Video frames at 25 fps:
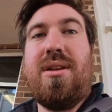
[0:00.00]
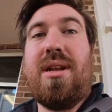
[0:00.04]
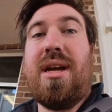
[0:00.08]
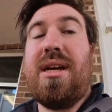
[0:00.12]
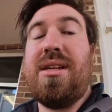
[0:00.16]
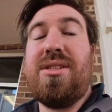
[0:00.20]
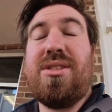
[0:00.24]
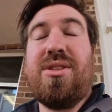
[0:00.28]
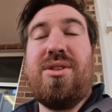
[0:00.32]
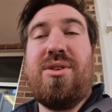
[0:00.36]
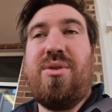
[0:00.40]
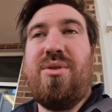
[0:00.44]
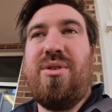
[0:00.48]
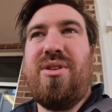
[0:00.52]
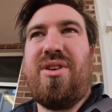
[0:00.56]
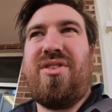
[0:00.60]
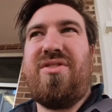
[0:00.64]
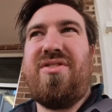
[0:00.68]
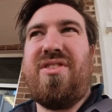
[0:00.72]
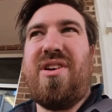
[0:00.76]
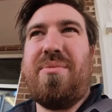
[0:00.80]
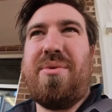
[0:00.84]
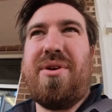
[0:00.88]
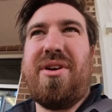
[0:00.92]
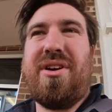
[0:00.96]

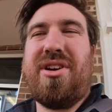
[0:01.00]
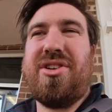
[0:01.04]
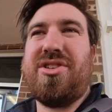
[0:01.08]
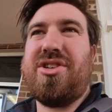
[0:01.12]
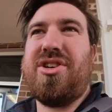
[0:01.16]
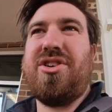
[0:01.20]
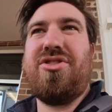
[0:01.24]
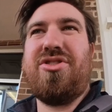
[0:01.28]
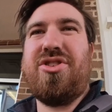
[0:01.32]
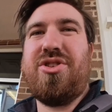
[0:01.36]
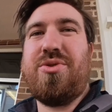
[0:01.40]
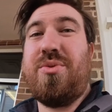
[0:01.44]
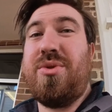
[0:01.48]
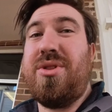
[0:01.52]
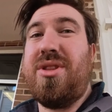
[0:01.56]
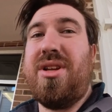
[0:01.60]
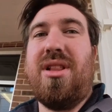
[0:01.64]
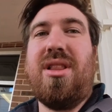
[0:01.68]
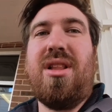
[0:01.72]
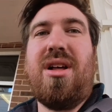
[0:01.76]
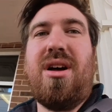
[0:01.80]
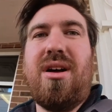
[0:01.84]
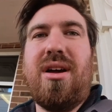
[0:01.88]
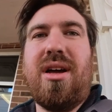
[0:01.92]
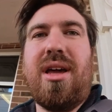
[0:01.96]
Electrify America chargers with the
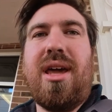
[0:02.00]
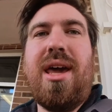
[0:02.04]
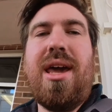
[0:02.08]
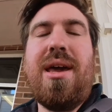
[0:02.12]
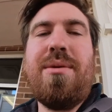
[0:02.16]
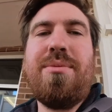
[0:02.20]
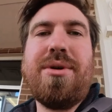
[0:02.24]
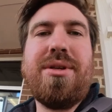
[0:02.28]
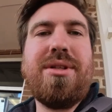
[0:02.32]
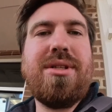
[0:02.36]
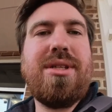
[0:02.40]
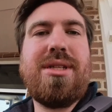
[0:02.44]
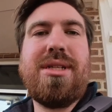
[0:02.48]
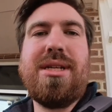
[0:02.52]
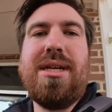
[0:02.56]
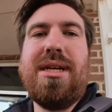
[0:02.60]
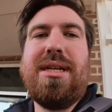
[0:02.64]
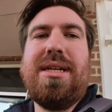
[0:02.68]
long cables.